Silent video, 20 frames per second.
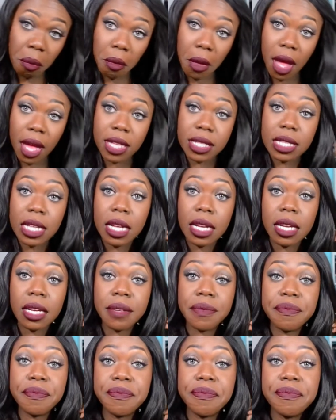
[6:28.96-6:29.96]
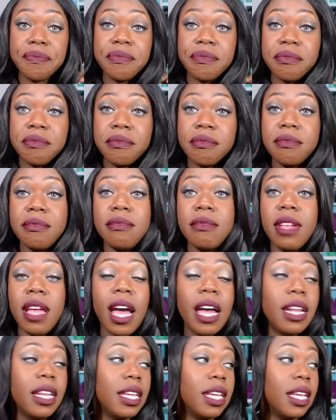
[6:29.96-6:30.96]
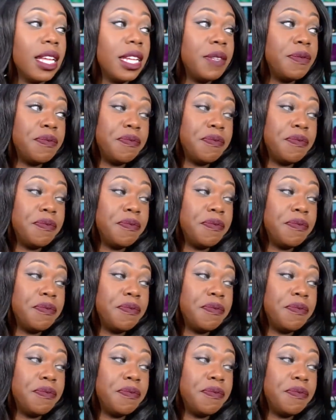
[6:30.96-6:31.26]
I said it. I did.